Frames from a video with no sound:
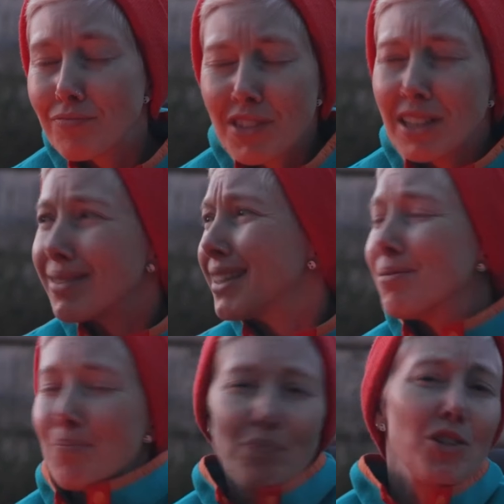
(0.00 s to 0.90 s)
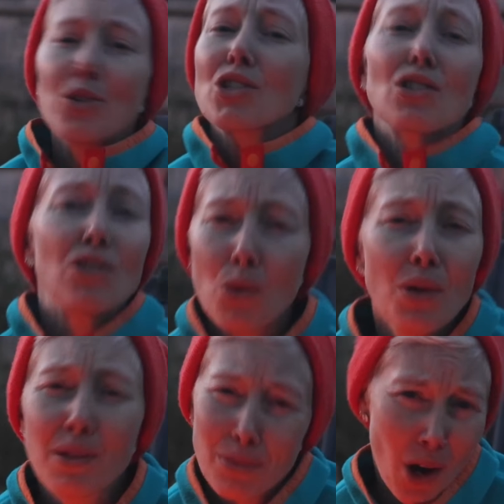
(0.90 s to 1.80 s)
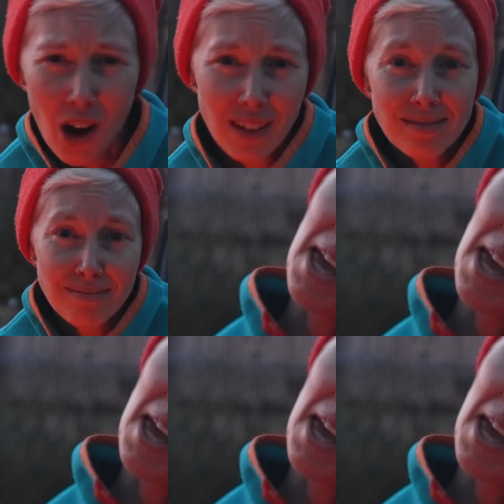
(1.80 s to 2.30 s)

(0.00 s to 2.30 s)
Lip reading: then you're just doing it wrong.